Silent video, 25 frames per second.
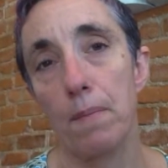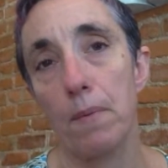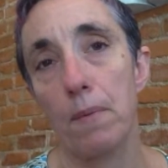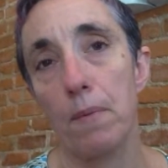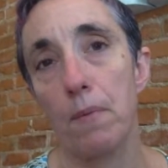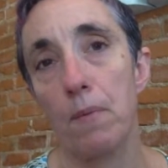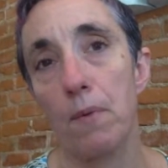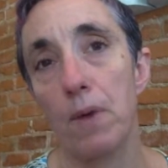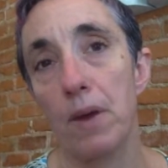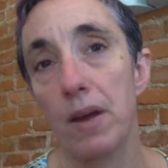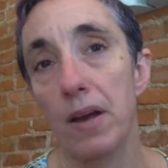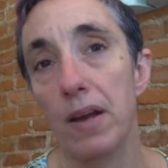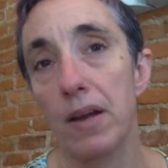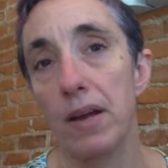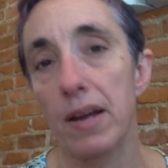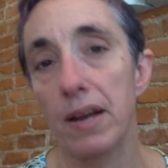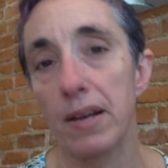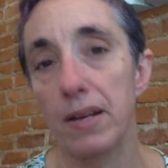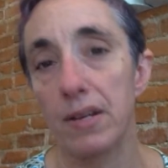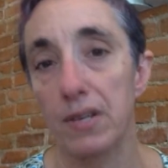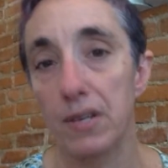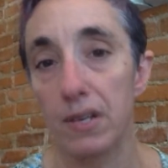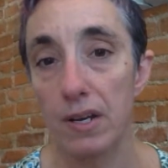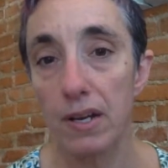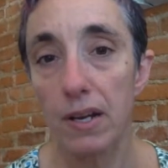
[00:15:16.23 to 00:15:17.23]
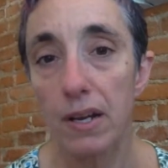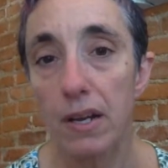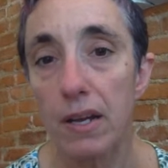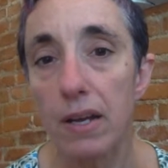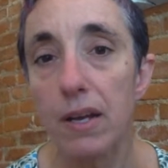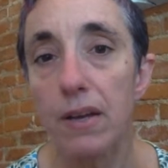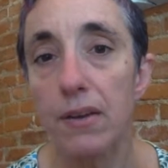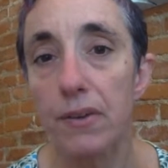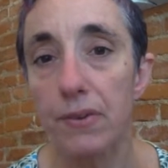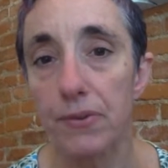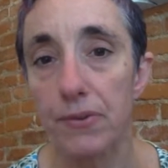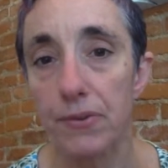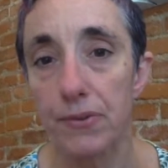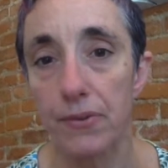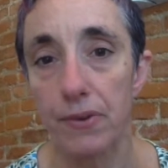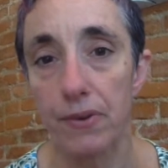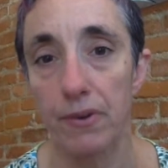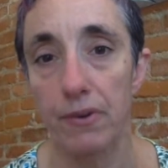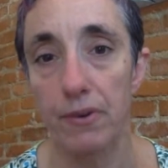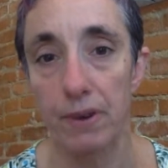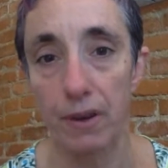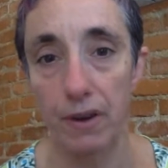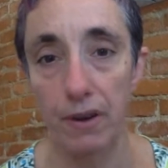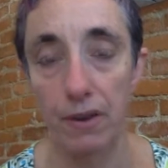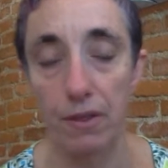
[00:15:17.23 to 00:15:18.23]
what connection is,
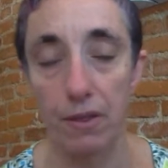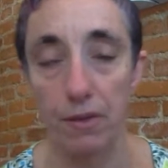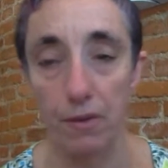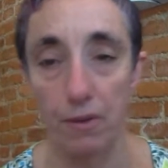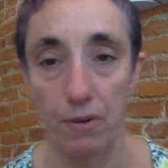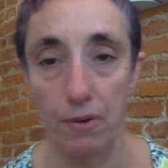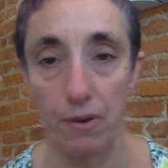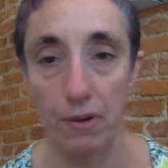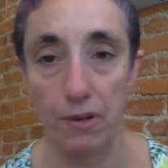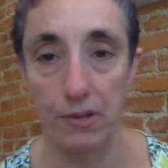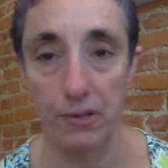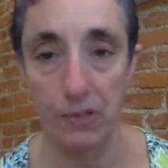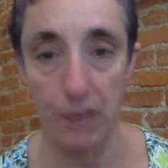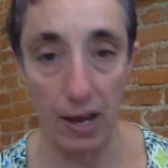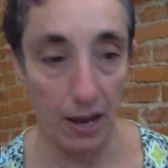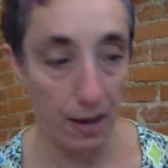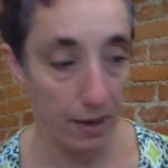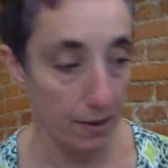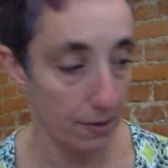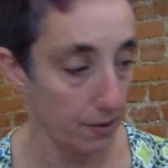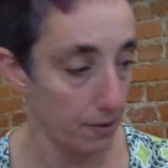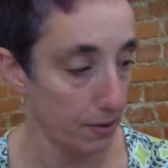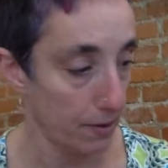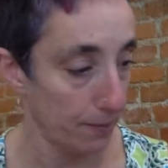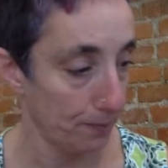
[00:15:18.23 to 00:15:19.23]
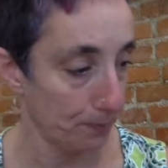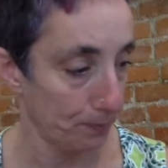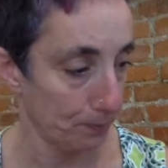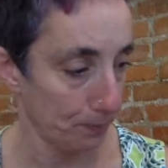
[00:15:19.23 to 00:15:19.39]
right, through its end.